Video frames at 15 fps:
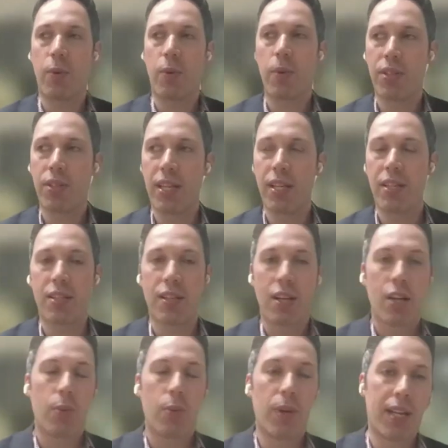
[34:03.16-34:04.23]
what we see is
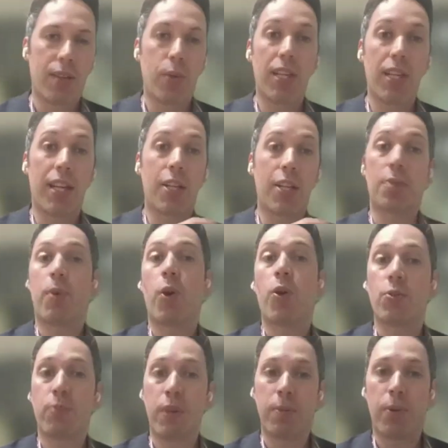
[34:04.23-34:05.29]
we, we then
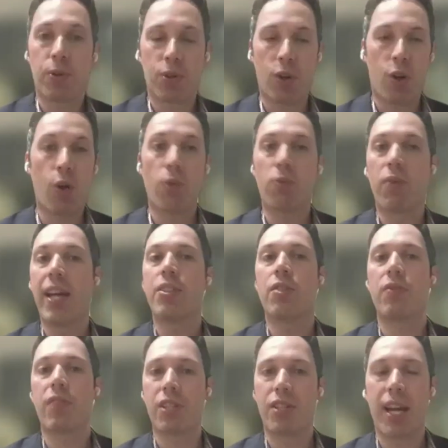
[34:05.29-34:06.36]
expose people to a whole range
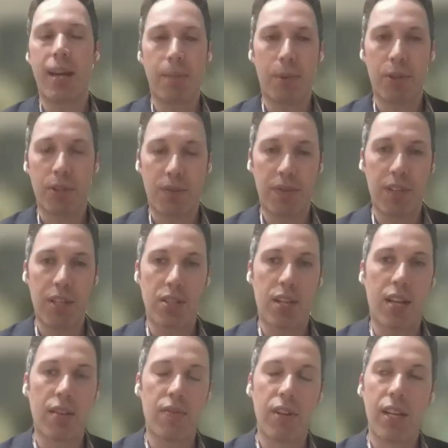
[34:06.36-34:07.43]
of examples of this
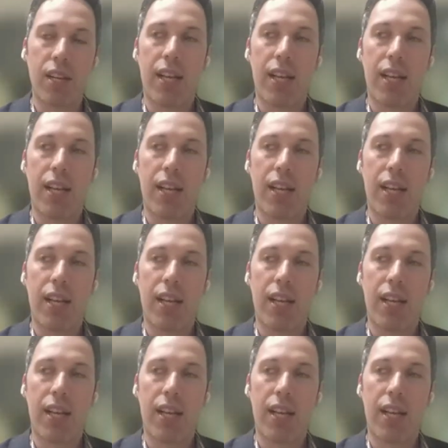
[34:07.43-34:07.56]
stuff